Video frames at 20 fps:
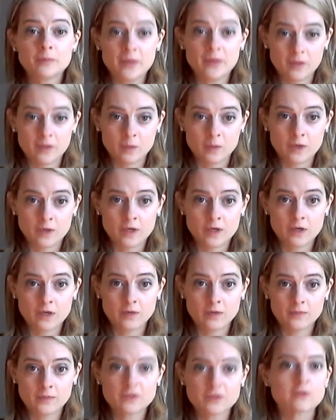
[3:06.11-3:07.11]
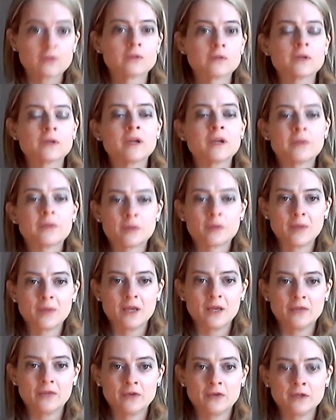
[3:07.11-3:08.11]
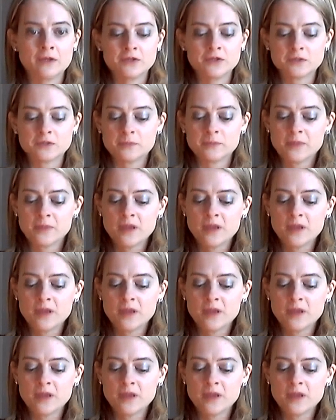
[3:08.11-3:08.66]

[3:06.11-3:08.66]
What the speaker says: at work, so looking at their behaviors.